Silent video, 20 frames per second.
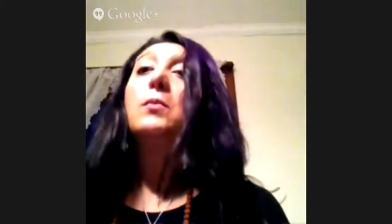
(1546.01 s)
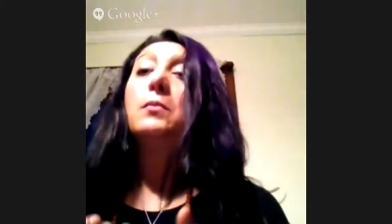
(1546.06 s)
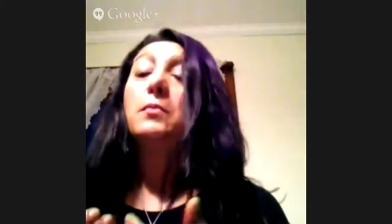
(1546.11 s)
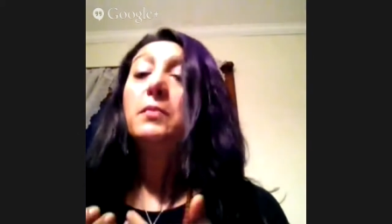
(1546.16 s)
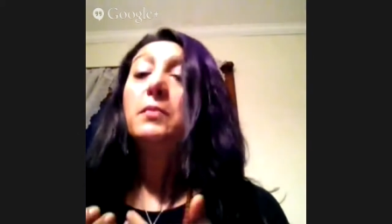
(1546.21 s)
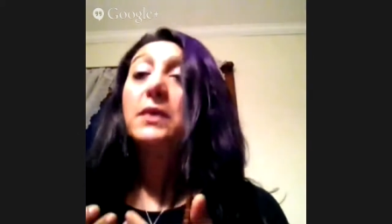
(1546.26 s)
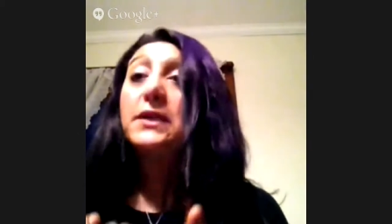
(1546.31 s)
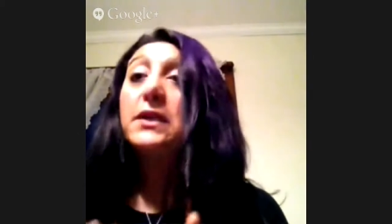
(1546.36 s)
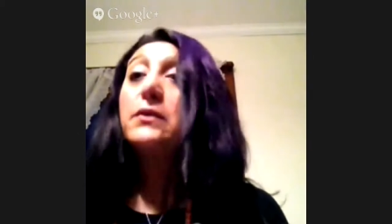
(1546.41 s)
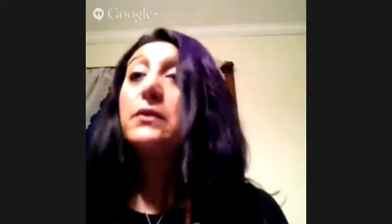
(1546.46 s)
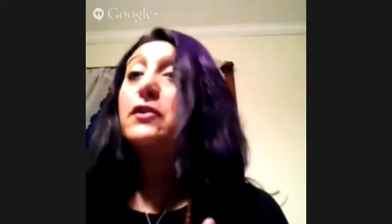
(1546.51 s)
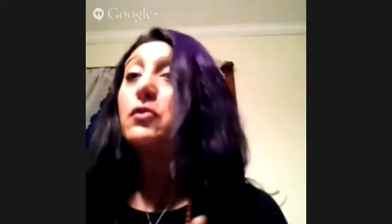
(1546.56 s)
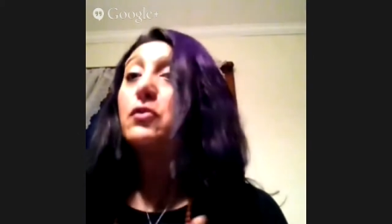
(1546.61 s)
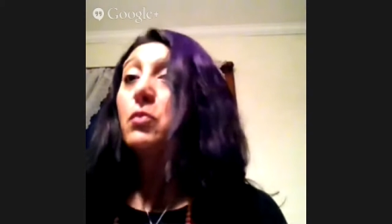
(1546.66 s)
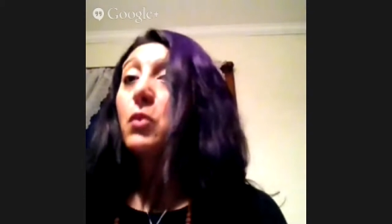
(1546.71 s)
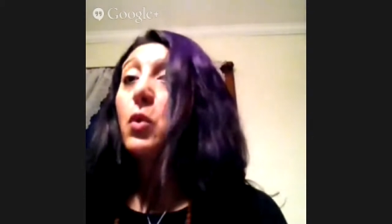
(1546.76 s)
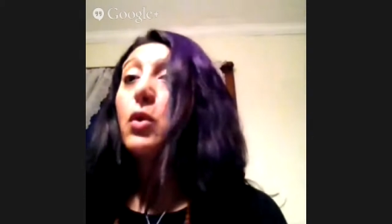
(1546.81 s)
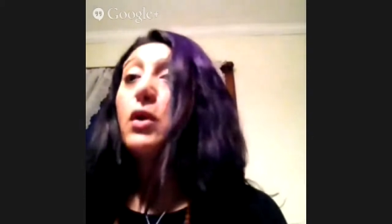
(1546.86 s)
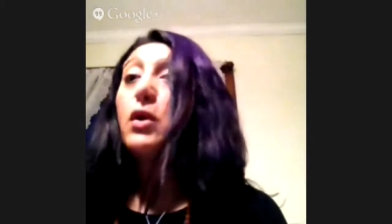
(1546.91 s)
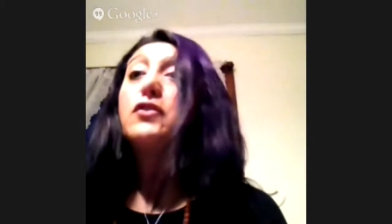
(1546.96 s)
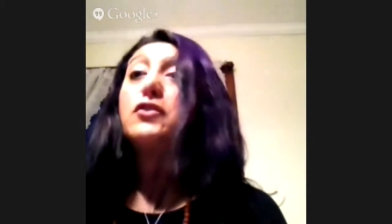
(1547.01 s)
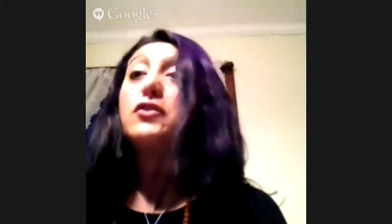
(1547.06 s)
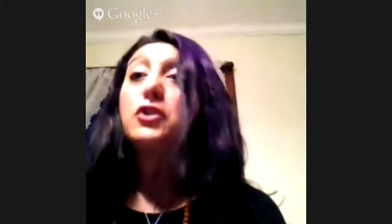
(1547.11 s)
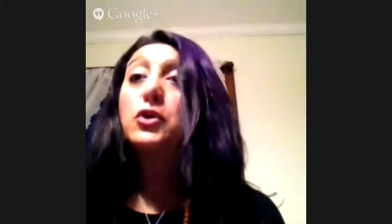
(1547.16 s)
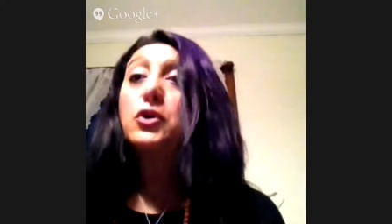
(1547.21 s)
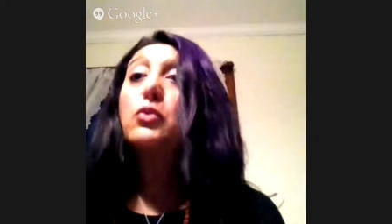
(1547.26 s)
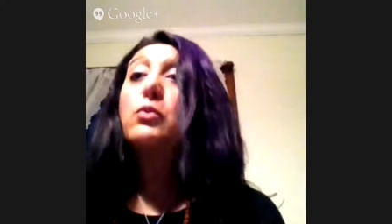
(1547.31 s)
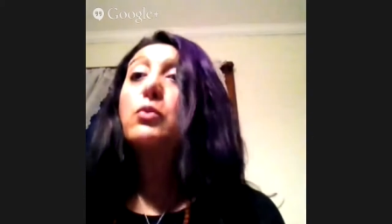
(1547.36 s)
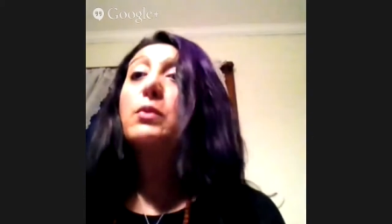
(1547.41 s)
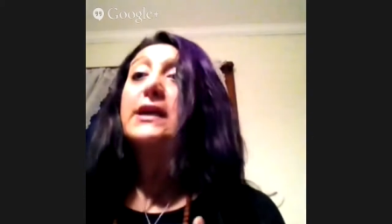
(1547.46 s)
But there is more
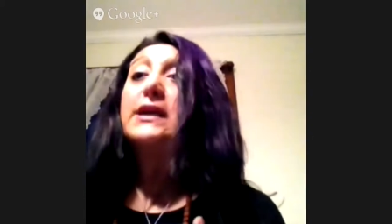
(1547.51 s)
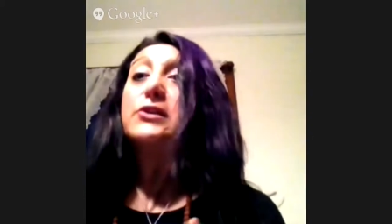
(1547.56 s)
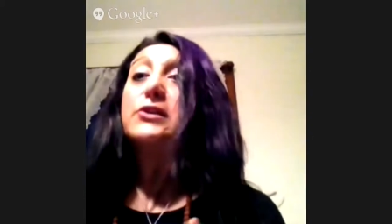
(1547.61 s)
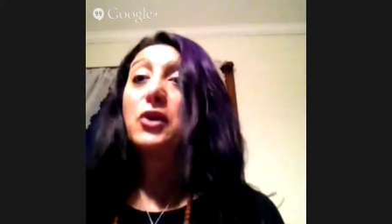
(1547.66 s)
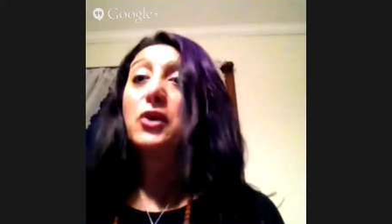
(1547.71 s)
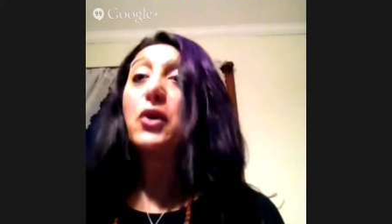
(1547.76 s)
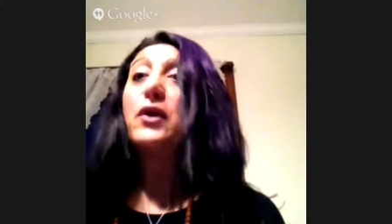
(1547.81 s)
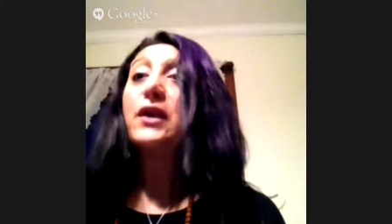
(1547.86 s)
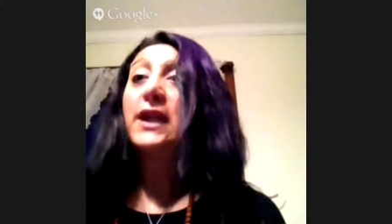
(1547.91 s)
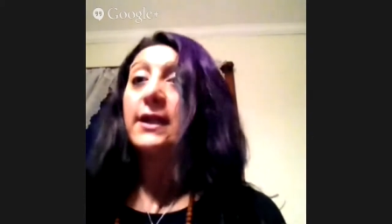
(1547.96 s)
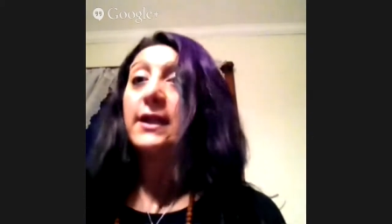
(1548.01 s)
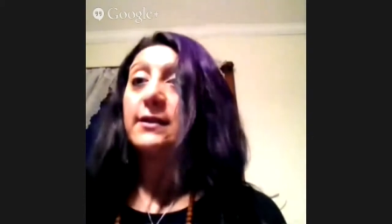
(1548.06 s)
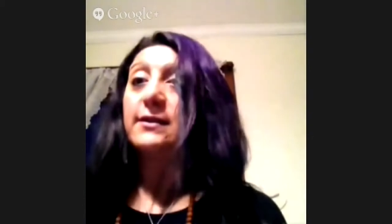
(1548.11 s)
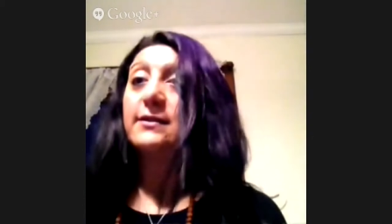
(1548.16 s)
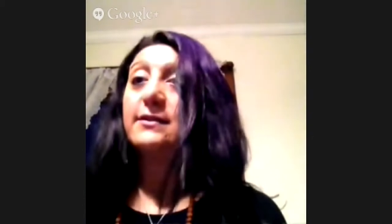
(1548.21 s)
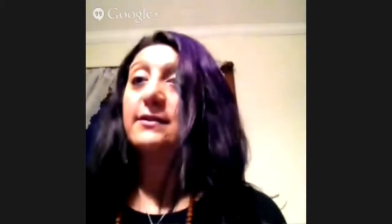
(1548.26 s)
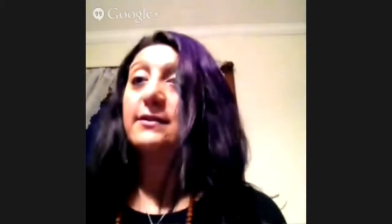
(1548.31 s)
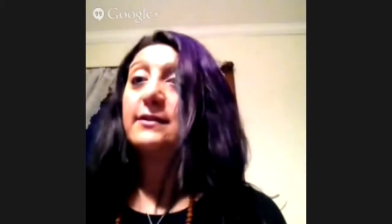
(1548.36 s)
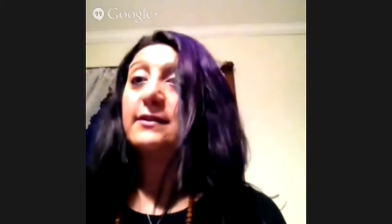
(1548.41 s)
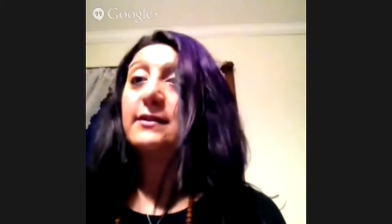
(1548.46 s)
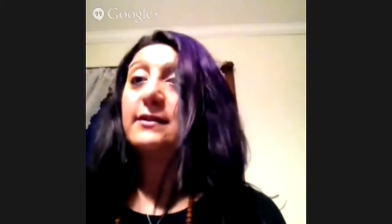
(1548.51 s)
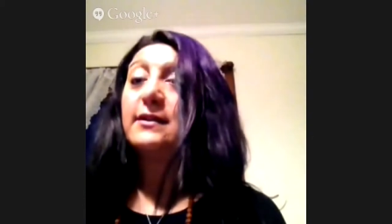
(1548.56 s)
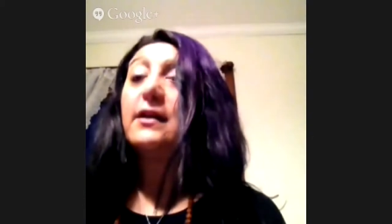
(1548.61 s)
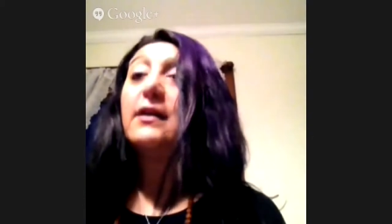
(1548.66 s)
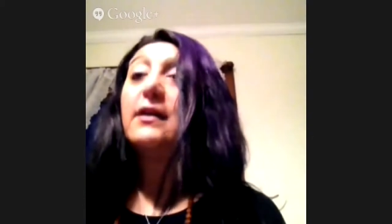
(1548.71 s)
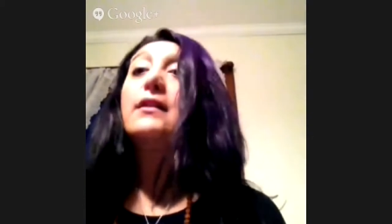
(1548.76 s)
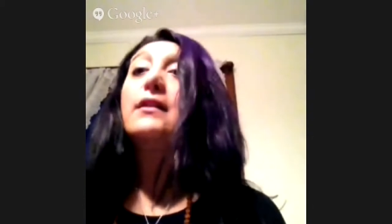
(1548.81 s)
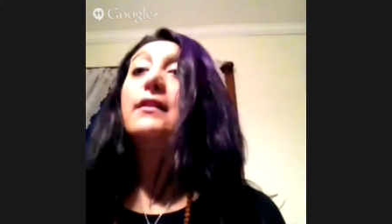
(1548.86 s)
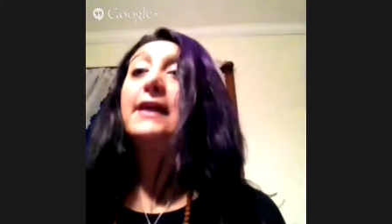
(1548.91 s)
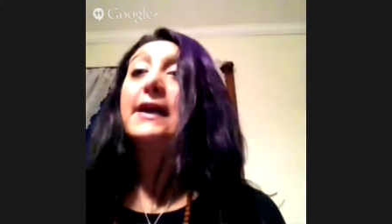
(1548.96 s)
to my journey
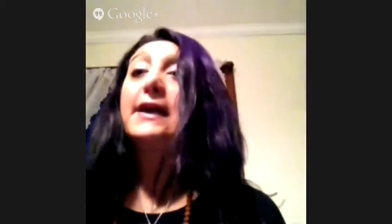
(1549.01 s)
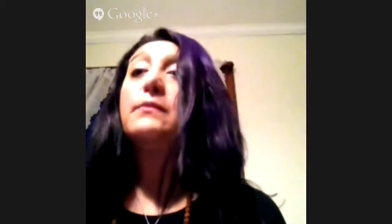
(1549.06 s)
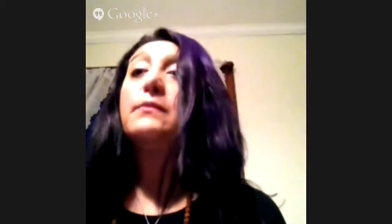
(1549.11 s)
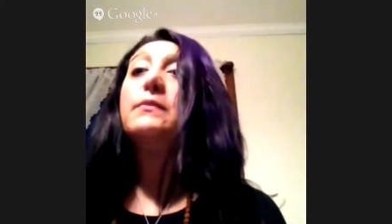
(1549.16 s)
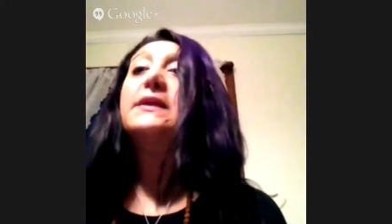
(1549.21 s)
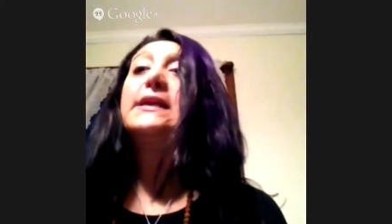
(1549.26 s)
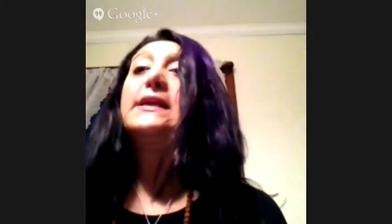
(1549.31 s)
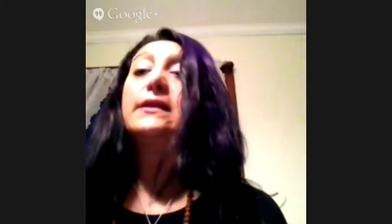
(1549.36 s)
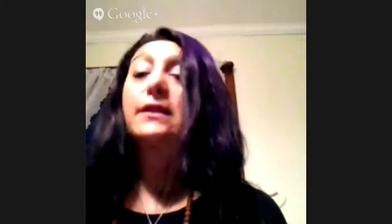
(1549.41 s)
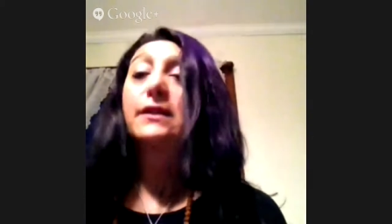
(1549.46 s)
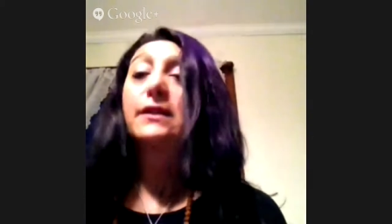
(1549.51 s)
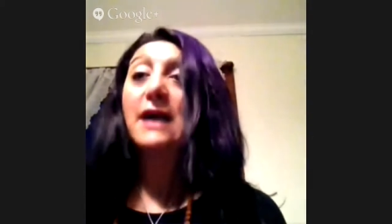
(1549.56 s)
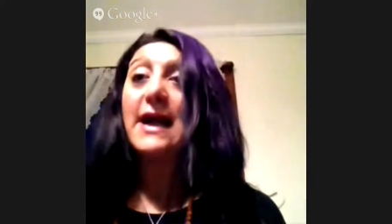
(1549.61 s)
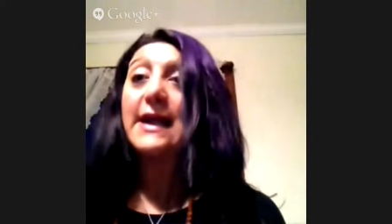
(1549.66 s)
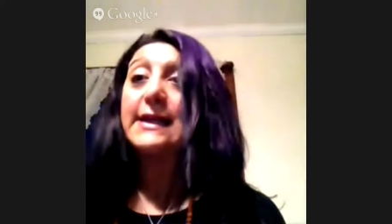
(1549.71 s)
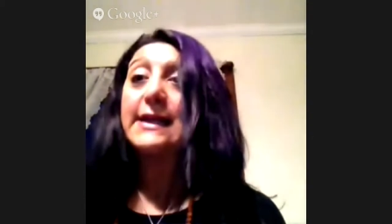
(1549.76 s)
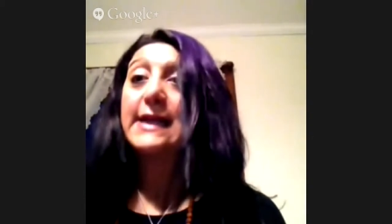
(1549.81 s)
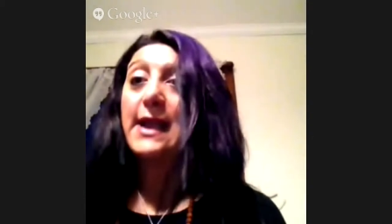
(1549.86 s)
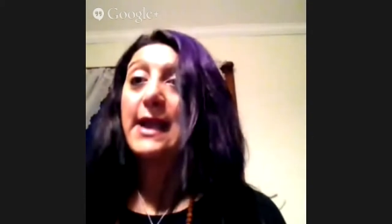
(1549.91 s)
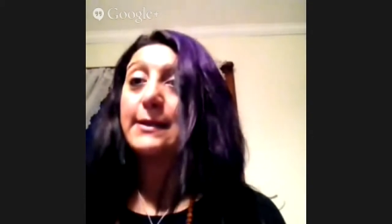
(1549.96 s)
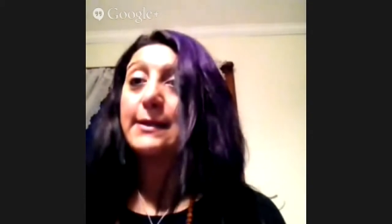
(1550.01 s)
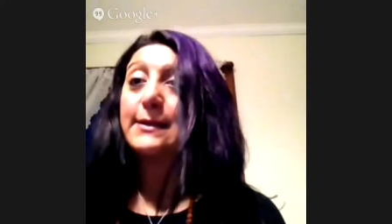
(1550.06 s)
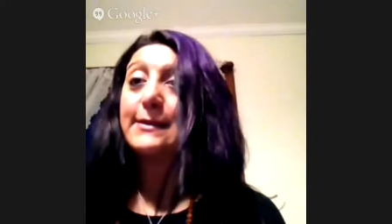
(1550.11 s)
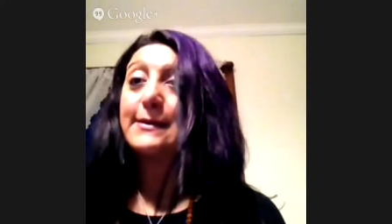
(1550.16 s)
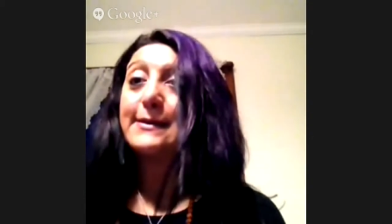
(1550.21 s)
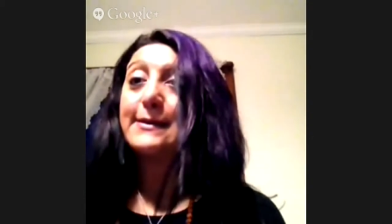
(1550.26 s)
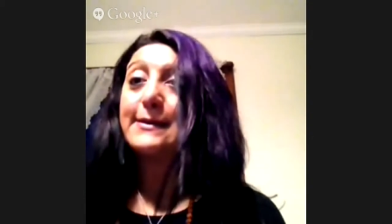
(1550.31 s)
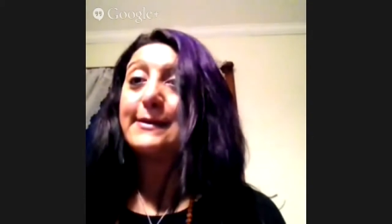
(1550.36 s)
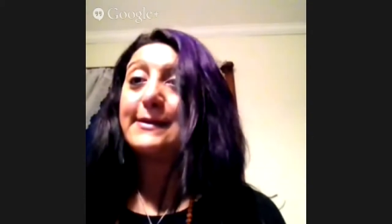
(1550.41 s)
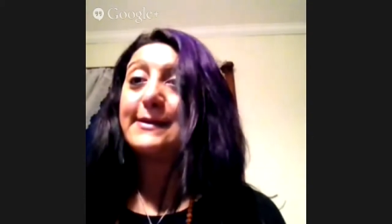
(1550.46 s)
than being a psychic
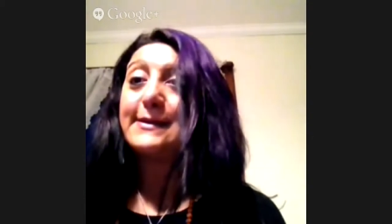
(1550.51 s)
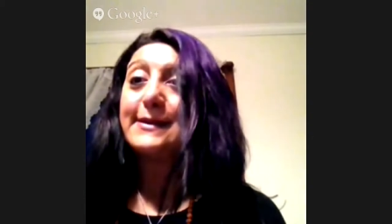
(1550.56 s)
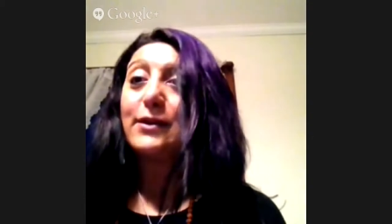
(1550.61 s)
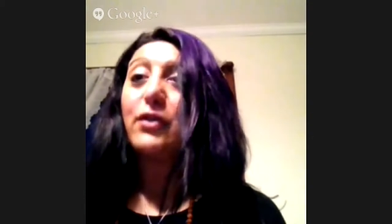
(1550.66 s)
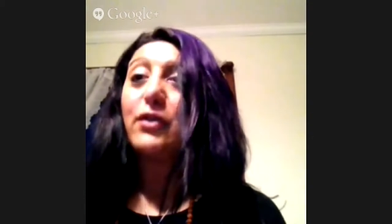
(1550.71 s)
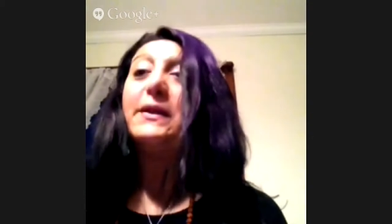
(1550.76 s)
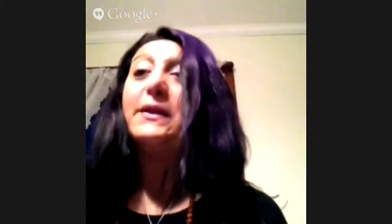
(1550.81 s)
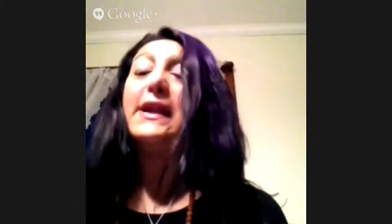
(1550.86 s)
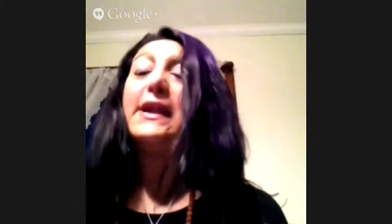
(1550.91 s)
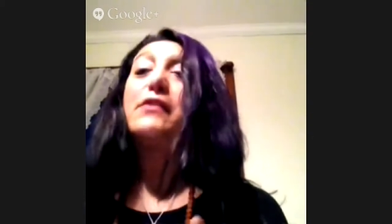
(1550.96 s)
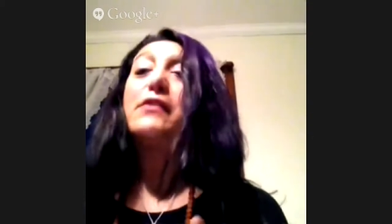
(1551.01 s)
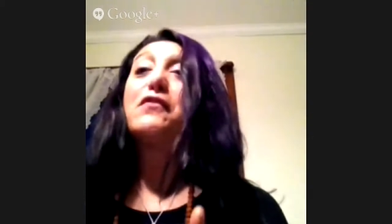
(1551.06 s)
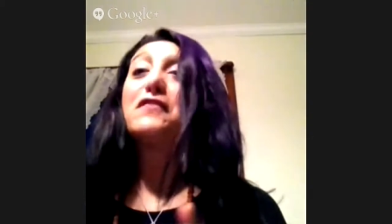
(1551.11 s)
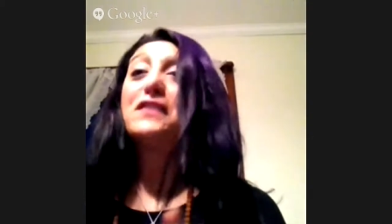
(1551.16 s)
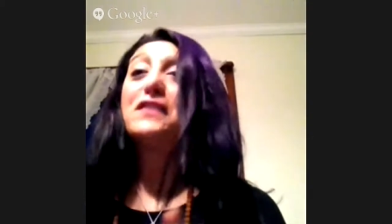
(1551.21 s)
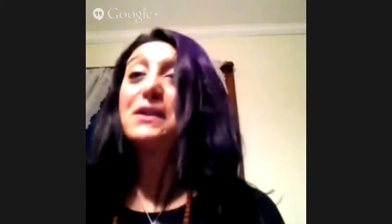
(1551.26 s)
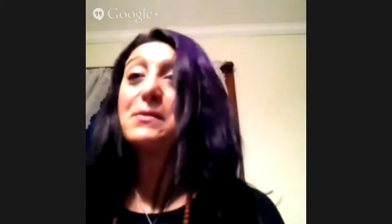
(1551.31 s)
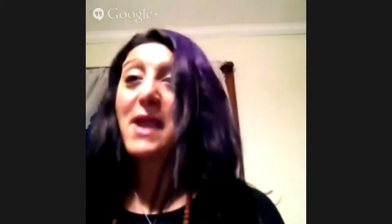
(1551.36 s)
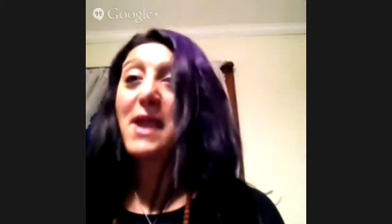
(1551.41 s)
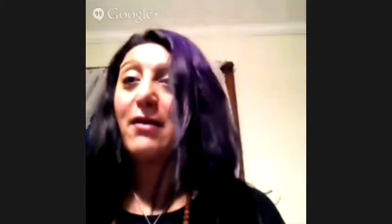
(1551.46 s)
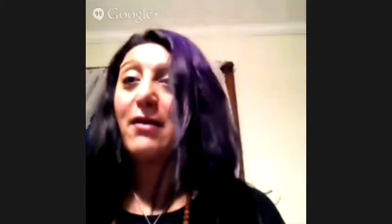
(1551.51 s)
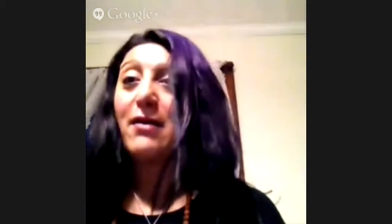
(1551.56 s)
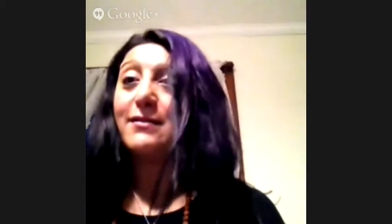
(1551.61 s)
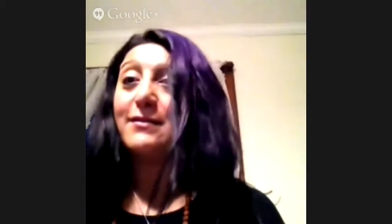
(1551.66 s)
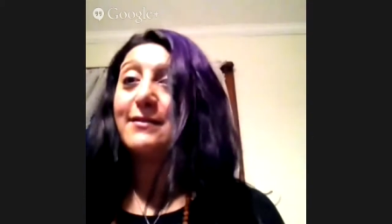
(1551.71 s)
or being a female